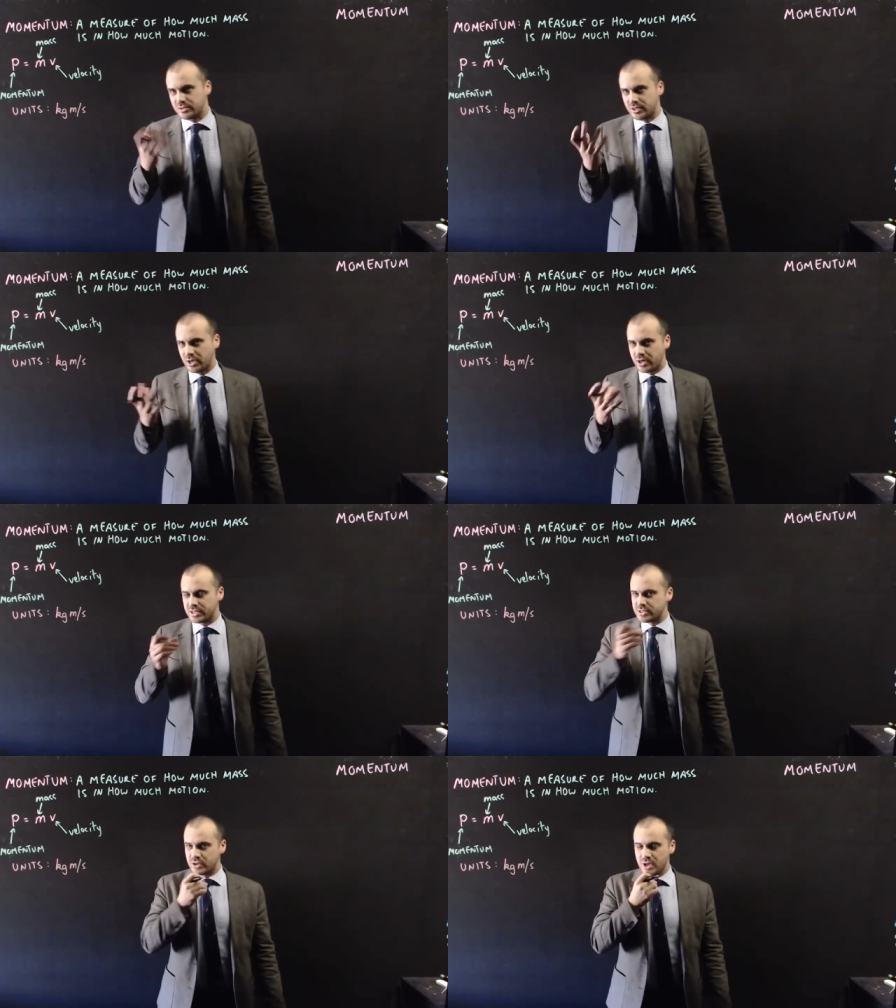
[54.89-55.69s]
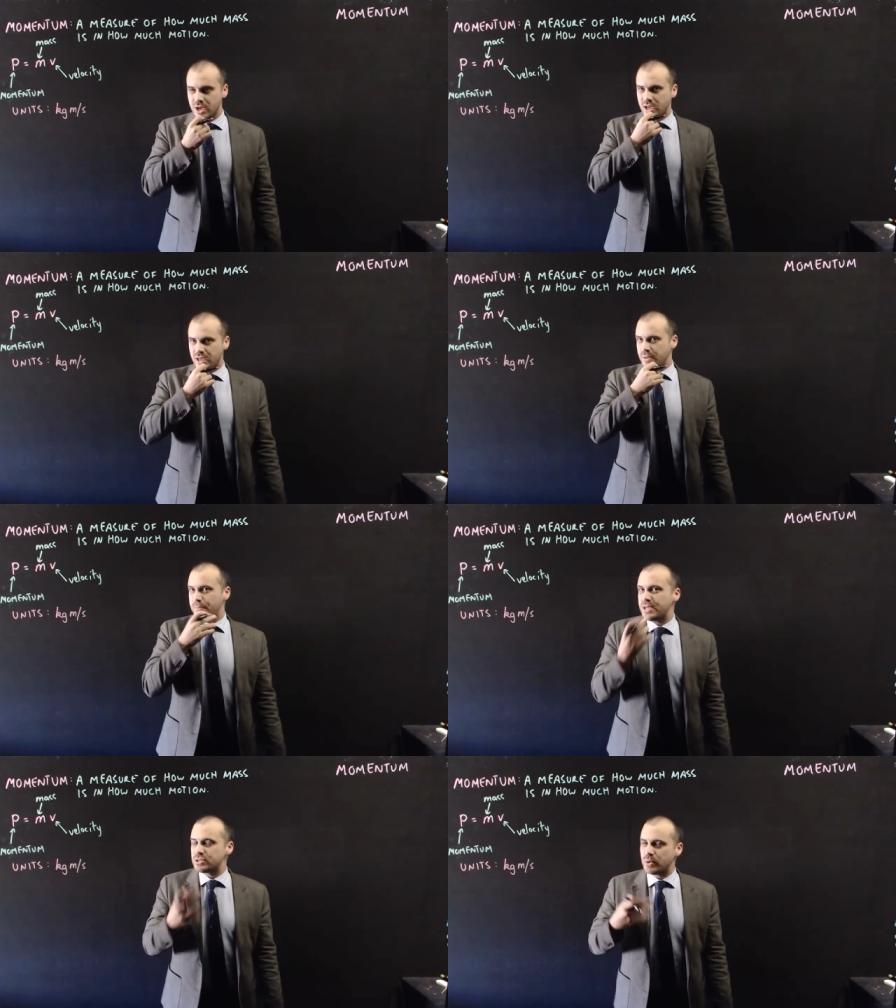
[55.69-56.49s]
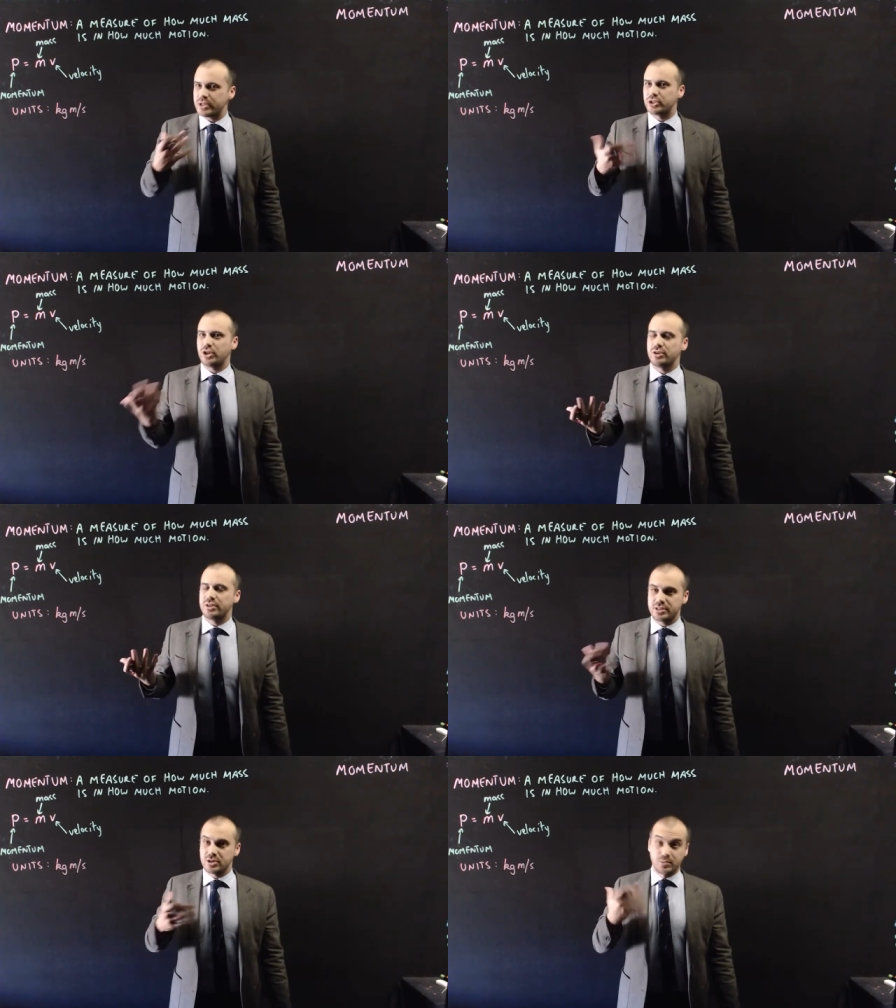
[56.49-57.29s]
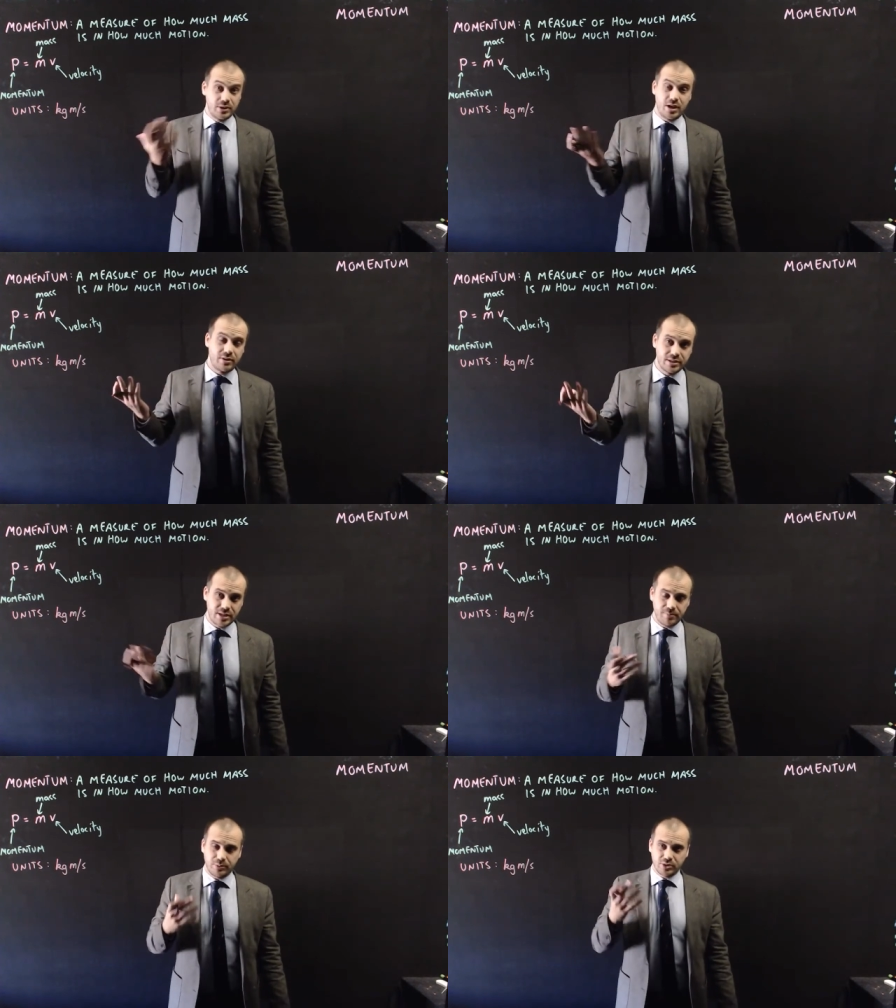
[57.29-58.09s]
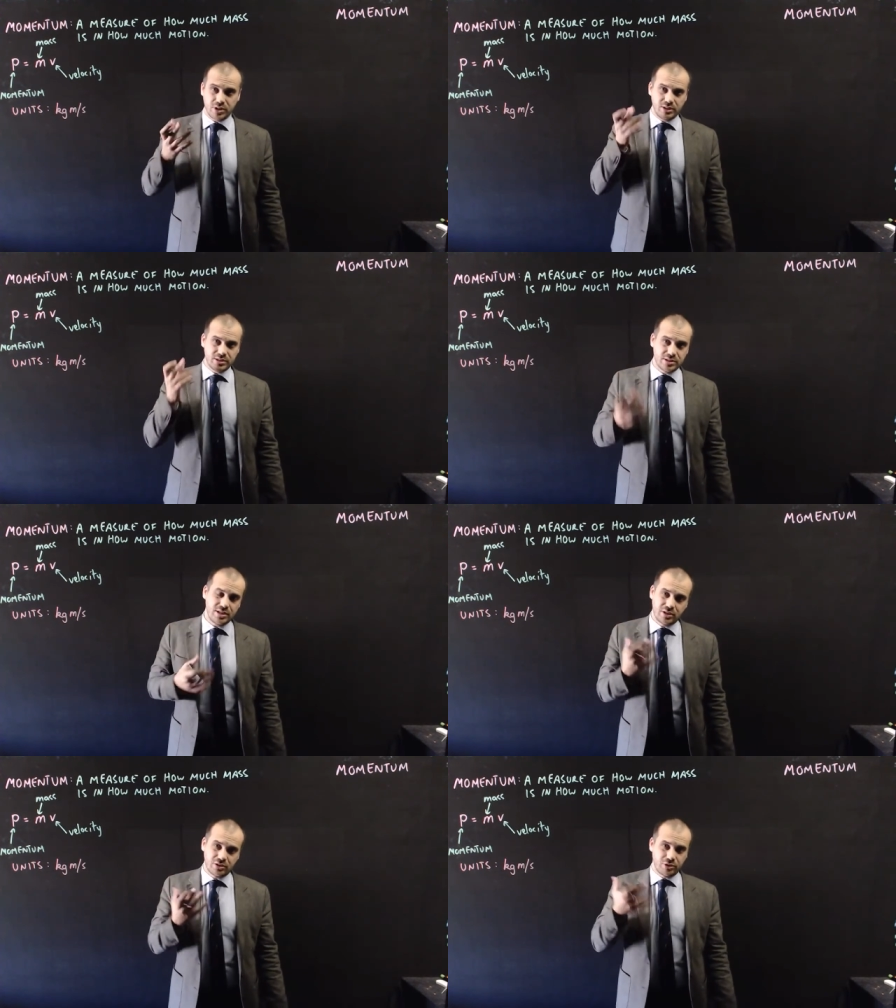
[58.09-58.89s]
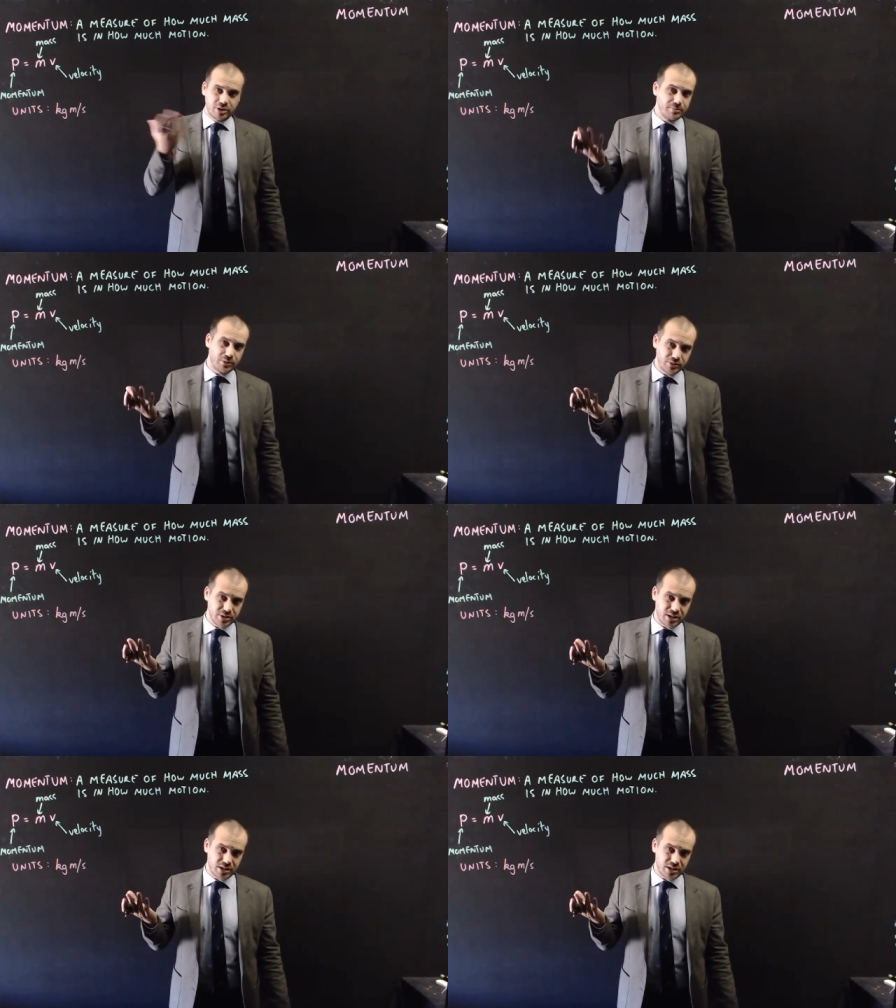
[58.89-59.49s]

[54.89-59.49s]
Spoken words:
All right, so the best way to show you this is with our example. So let's think cricket balls.